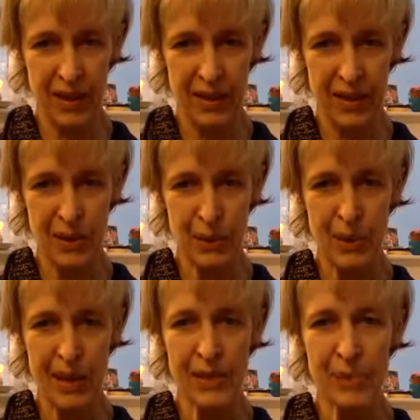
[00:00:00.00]
it's
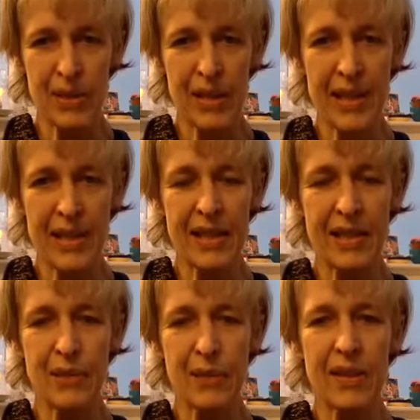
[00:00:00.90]
always
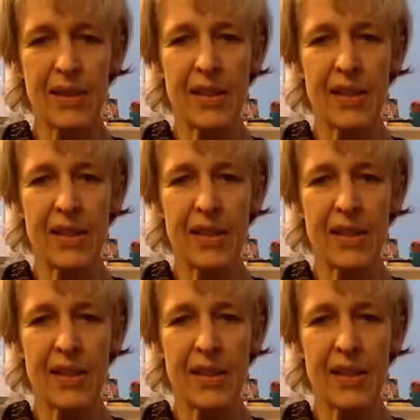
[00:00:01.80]
presented with